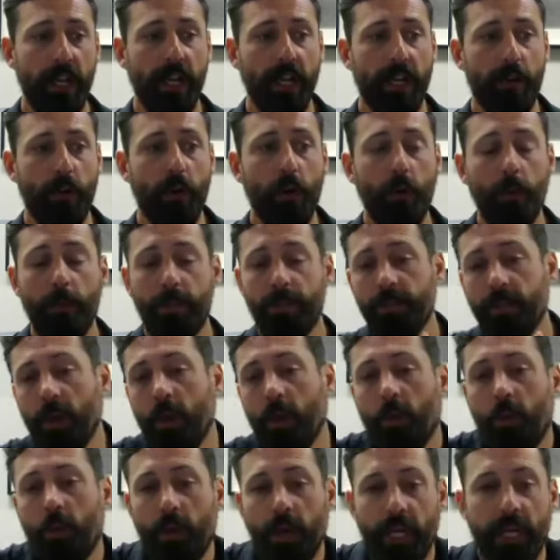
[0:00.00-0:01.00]
I hope
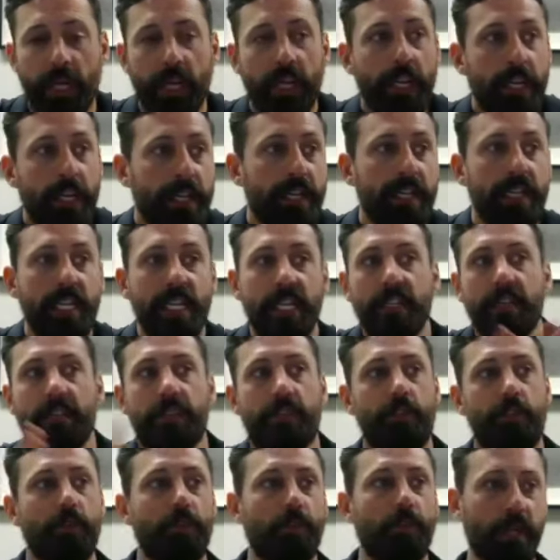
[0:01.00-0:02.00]
no one needs
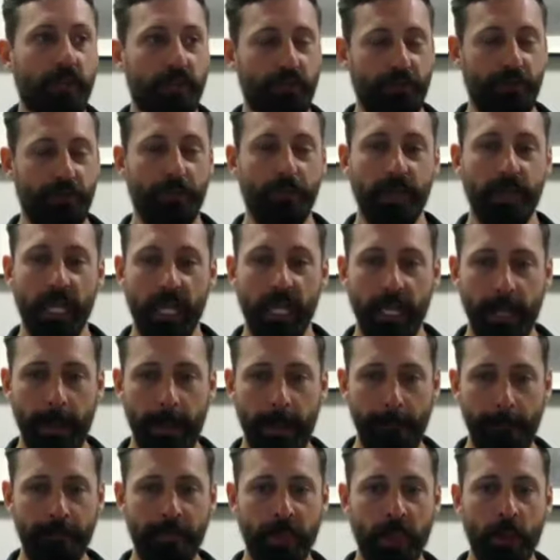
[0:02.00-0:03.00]
too much from me.
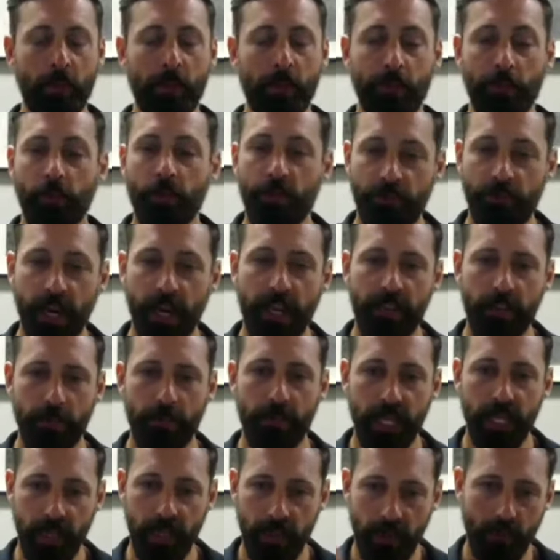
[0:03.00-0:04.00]
We would rather
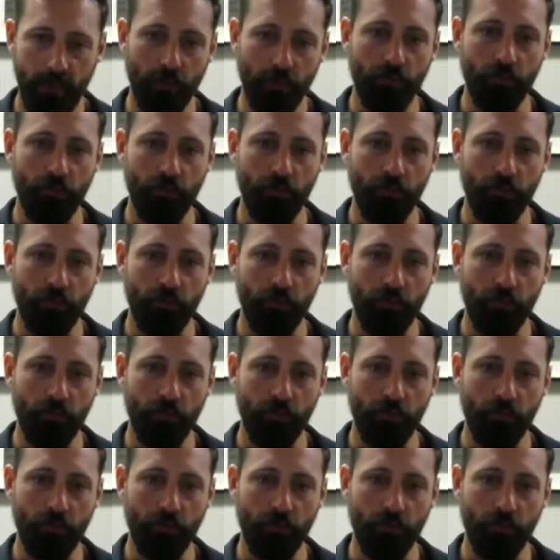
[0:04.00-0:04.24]
be